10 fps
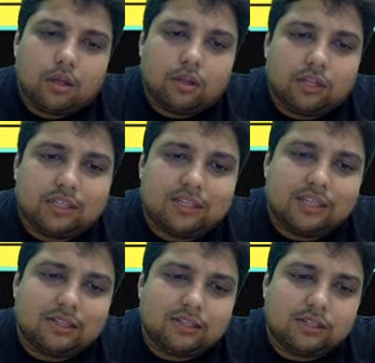this
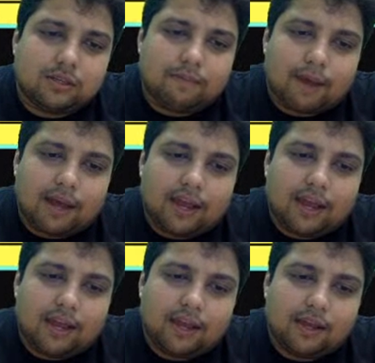is
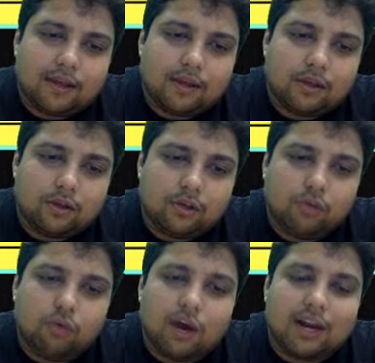my
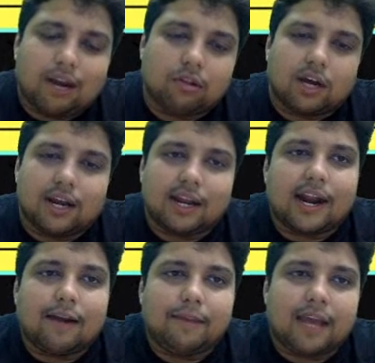URL on the
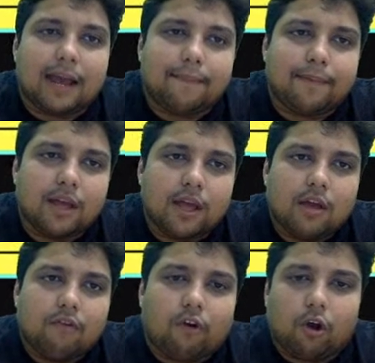Unacademy app.
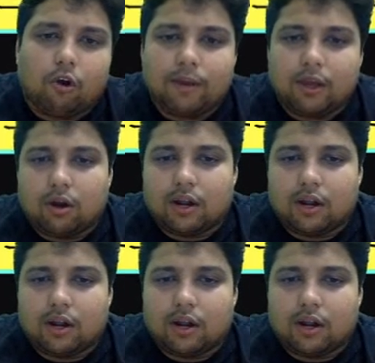Follow me on